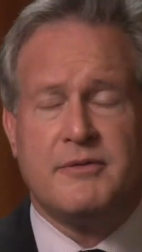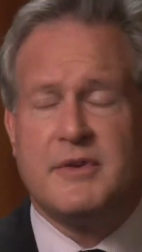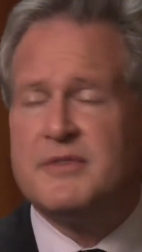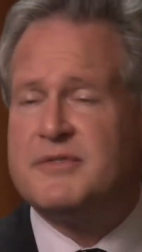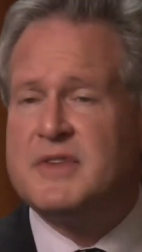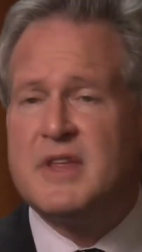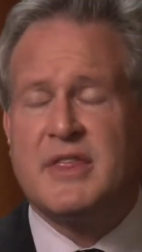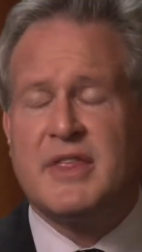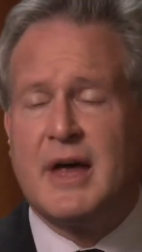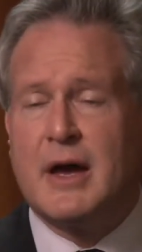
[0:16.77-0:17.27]

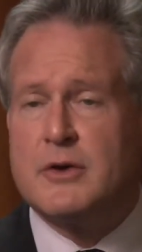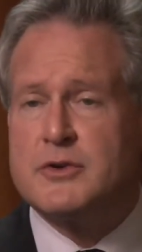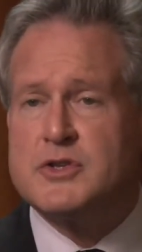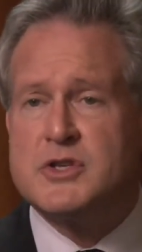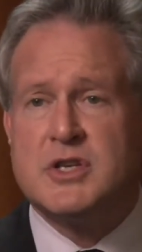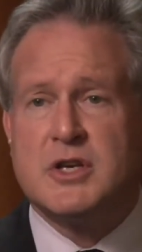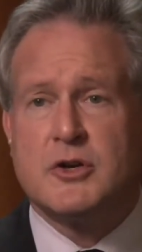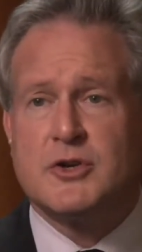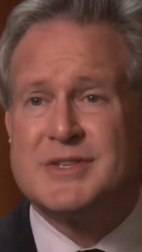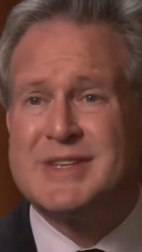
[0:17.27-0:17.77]
fifty
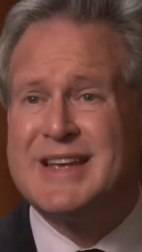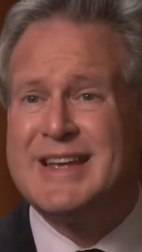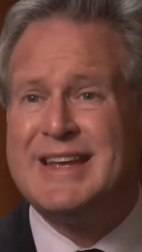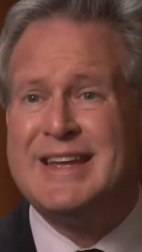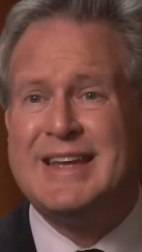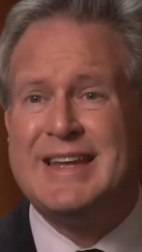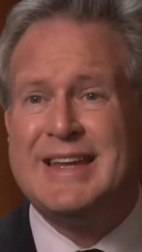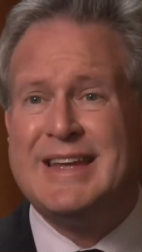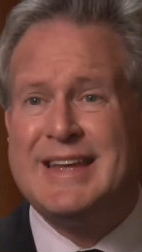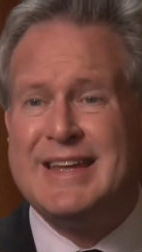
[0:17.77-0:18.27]
thousand years
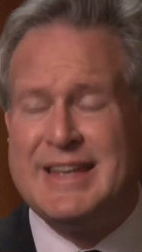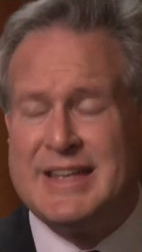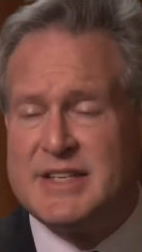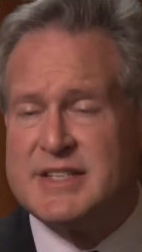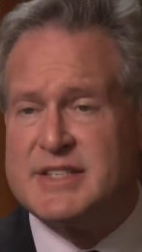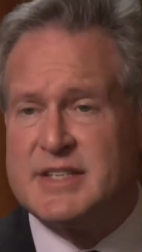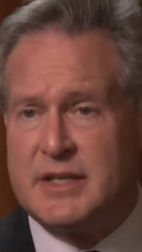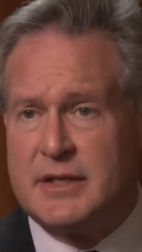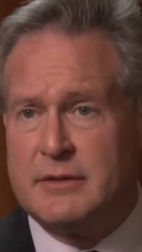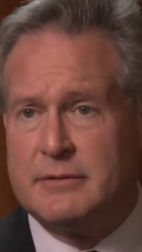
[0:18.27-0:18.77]

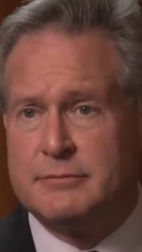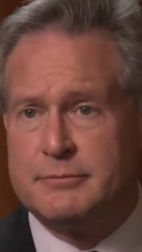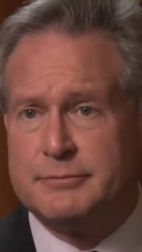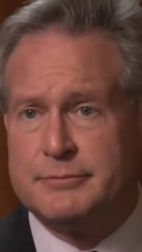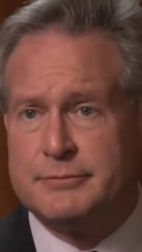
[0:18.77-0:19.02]
easy.